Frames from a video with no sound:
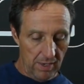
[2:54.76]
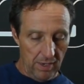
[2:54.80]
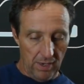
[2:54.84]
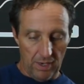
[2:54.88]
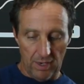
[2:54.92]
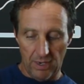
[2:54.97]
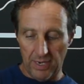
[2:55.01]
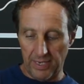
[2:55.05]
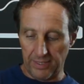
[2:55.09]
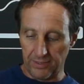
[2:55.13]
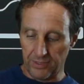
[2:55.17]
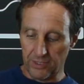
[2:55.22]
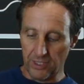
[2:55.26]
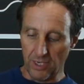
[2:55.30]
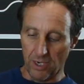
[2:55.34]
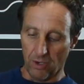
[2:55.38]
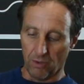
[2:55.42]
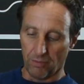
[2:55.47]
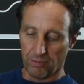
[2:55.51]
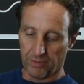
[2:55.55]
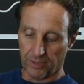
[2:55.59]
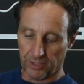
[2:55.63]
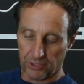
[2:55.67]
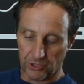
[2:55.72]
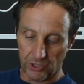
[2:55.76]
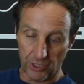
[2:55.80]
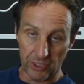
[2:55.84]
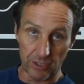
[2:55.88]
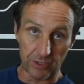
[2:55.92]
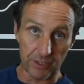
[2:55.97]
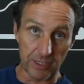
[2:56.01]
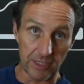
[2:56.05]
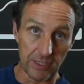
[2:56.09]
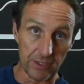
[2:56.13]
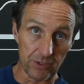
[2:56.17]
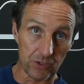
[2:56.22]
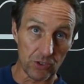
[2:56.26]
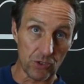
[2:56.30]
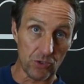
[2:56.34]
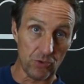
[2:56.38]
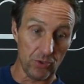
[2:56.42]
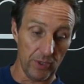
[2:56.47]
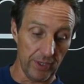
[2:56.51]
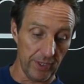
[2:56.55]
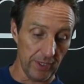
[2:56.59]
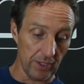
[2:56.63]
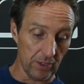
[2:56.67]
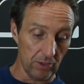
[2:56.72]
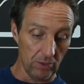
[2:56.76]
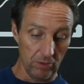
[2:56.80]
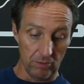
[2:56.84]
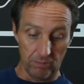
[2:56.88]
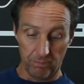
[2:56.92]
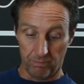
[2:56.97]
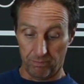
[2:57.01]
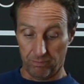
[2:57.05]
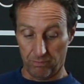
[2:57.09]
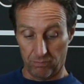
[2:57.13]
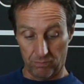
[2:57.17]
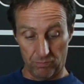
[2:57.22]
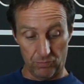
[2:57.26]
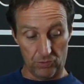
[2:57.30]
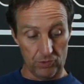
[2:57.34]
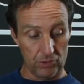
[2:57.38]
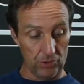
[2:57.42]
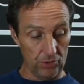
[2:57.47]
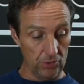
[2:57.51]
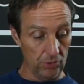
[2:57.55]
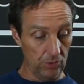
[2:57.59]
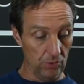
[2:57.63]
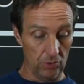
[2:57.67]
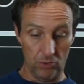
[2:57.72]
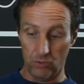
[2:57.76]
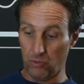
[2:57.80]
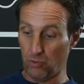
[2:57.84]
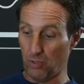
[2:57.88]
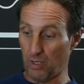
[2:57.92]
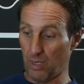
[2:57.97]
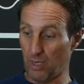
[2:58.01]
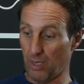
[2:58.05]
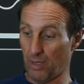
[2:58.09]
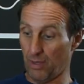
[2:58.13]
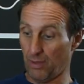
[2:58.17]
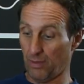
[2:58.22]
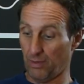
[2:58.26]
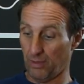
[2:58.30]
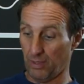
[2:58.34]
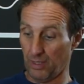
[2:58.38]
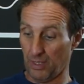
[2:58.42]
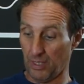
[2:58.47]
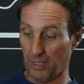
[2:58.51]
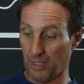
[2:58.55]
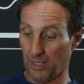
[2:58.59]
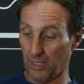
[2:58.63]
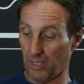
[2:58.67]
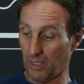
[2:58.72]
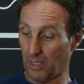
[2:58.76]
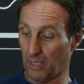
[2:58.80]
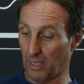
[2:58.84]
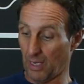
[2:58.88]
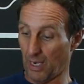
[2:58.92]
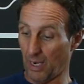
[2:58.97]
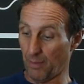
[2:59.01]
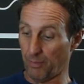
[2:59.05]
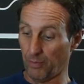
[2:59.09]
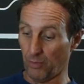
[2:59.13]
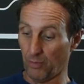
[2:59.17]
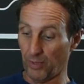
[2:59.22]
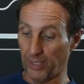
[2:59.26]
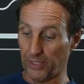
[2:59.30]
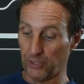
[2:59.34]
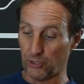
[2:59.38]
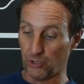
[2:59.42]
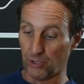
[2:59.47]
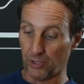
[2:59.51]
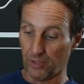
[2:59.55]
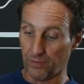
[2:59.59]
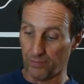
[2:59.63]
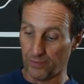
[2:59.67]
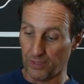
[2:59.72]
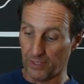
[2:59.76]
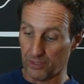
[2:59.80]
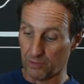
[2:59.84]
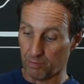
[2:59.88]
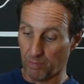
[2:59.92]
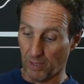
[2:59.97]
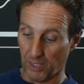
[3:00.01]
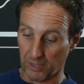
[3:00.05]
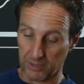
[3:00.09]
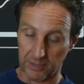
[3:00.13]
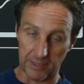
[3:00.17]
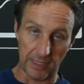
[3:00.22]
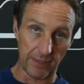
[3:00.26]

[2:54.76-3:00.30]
All right, so the shield is critical to the operation of these boxes.